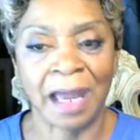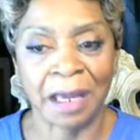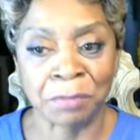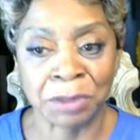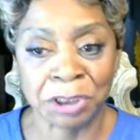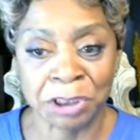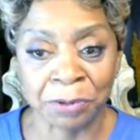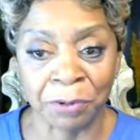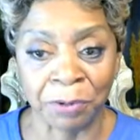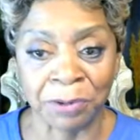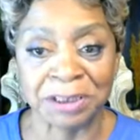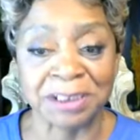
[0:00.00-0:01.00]
And I am
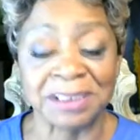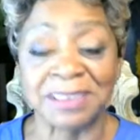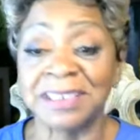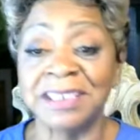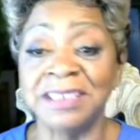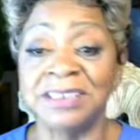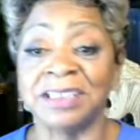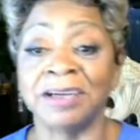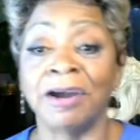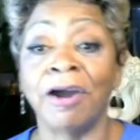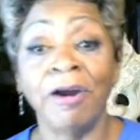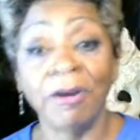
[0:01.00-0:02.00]
sure she's
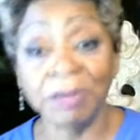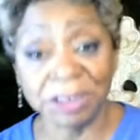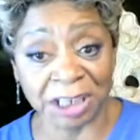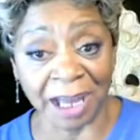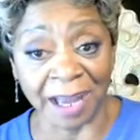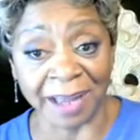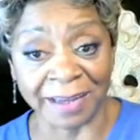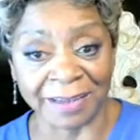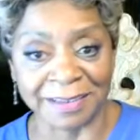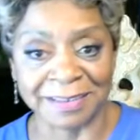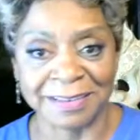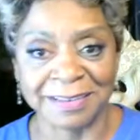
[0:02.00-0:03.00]
teaching her child
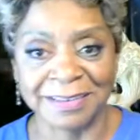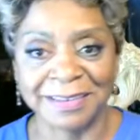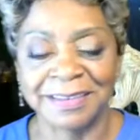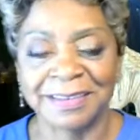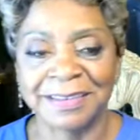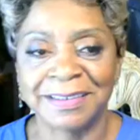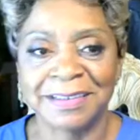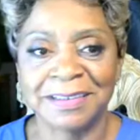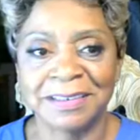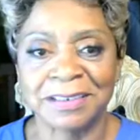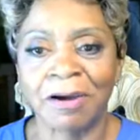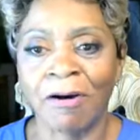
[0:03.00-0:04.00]

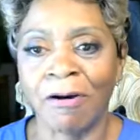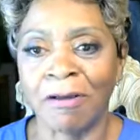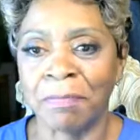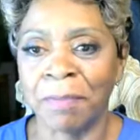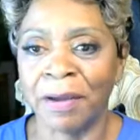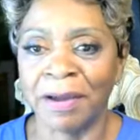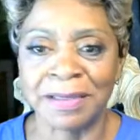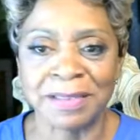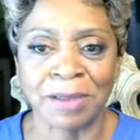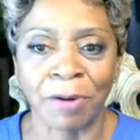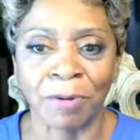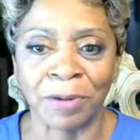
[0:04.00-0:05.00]
to call
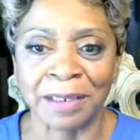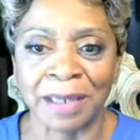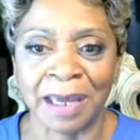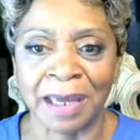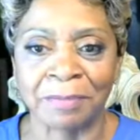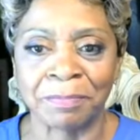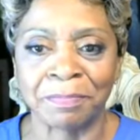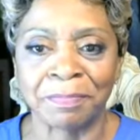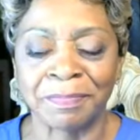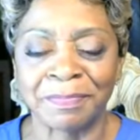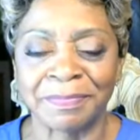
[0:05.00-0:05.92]
upon His holy name.